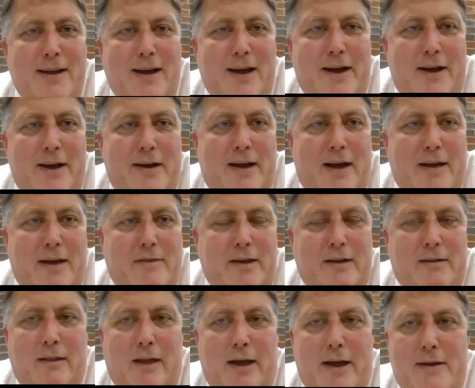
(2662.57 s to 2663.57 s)
I
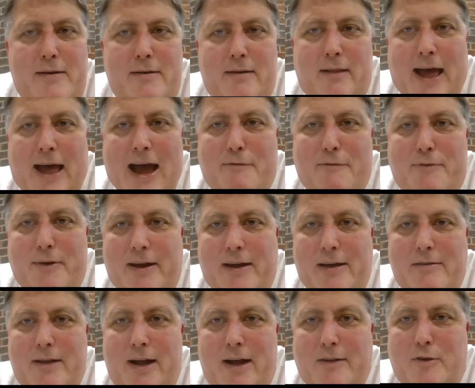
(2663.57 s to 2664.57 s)
see Len laughing.
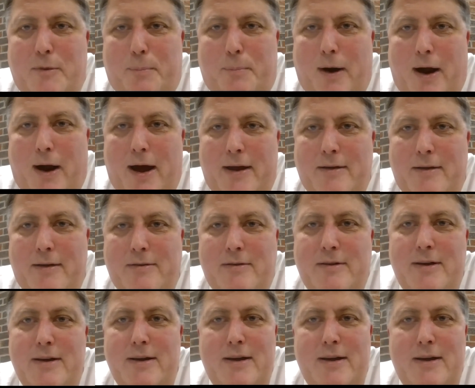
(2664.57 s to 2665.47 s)
He's not surprised.